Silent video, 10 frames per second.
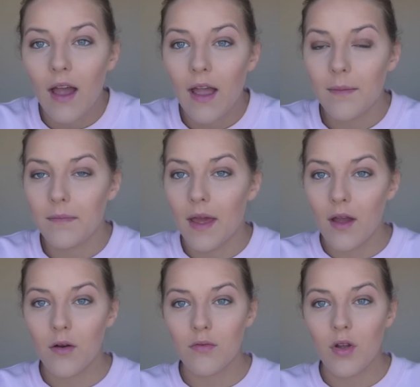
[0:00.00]
I'm
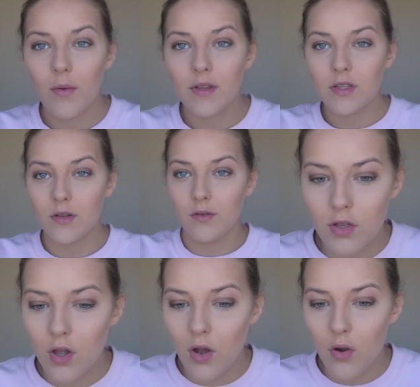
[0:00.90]
now going to
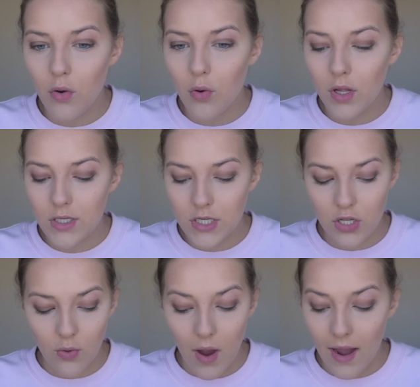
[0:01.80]
go
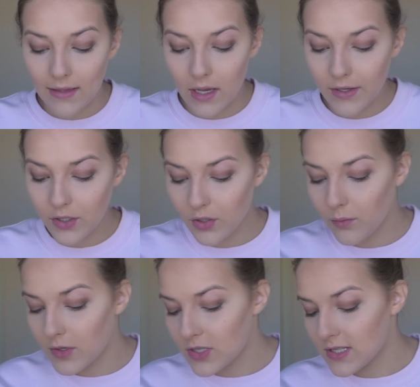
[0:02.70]
to eyeliner,
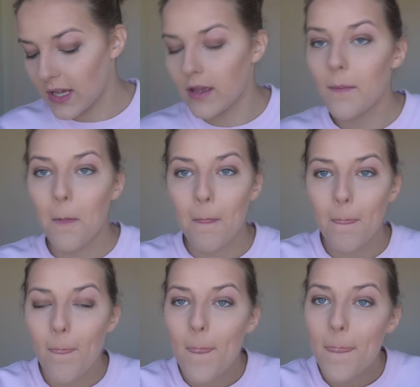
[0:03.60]
which is like
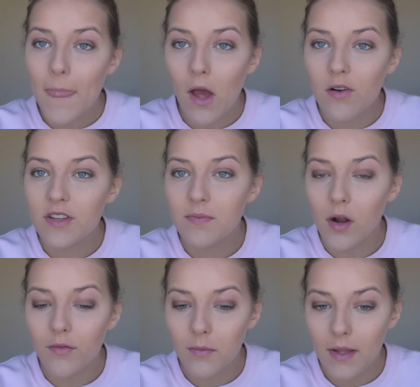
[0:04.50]
the hardest
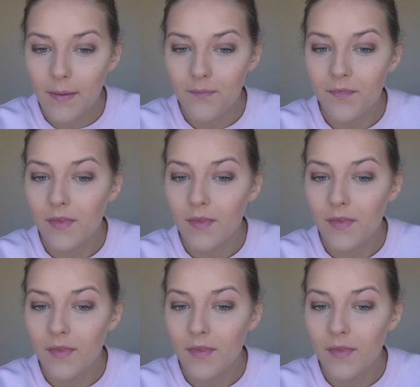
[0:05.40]
part for me.